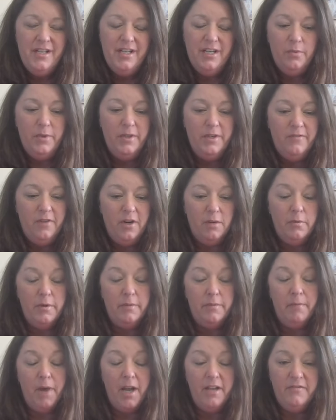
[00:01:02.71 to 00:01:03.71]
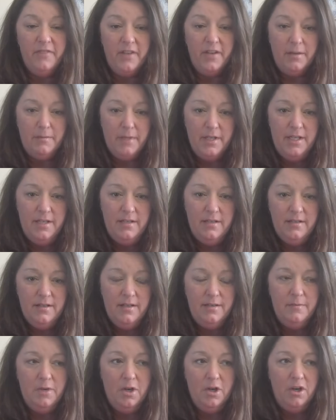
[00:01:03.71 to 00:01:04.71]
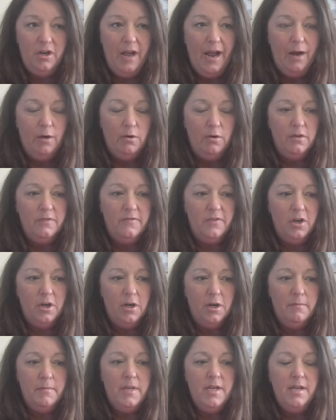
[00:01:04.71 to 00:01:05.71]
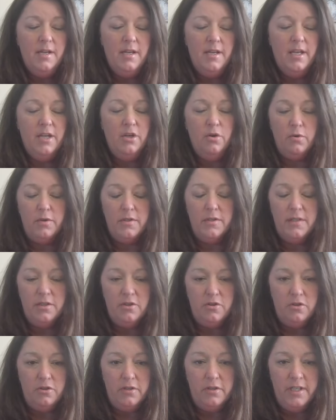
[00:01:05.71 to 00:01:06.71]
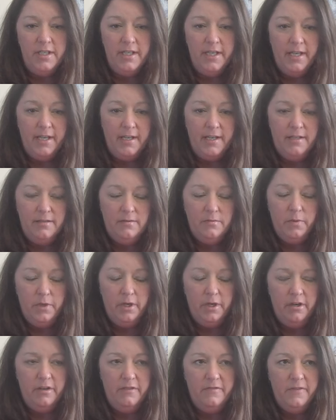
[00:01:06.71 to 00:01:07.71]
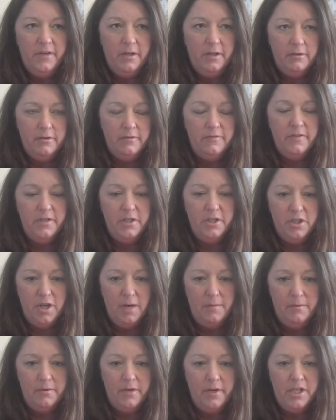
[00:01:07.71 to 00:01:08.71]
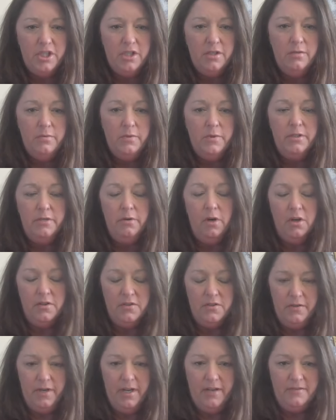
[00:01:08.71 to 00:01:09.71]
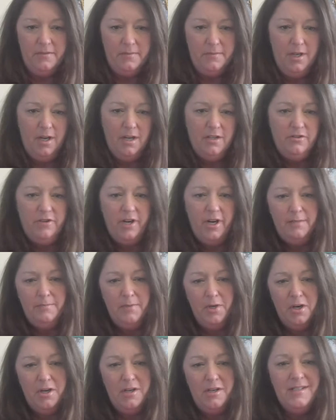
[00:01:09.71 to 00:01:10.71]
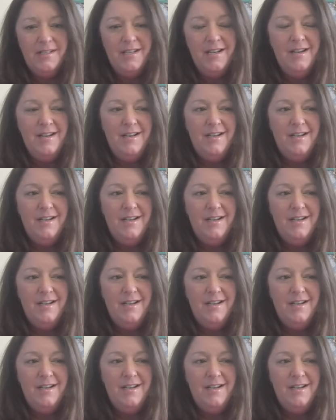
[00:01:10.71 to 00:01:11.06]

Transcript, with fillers: Uh, we farm with my family um, on our farm in north central Indiana. We are a farrow to finish operation. We do also have some contract barns.